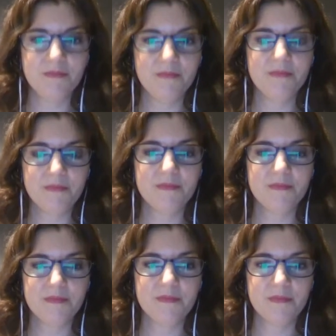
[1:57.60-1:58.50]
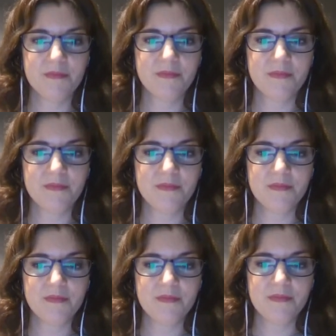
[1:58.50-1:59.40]

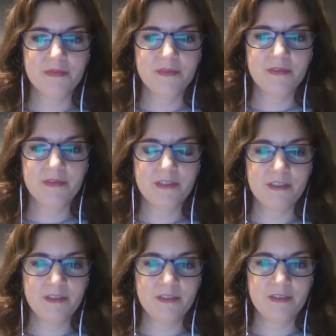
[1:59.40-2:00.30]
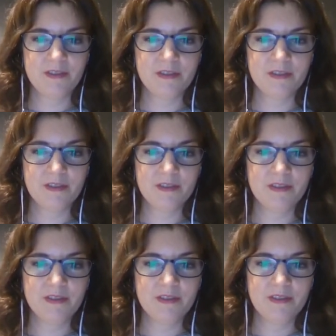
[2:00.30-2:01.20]

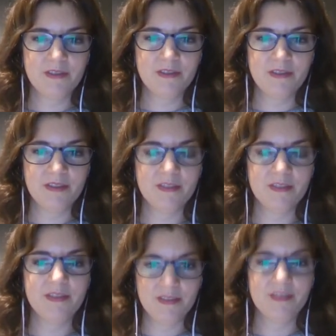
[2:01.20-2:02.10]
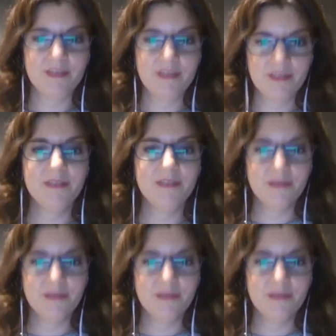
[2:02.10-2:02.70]
(not speaking)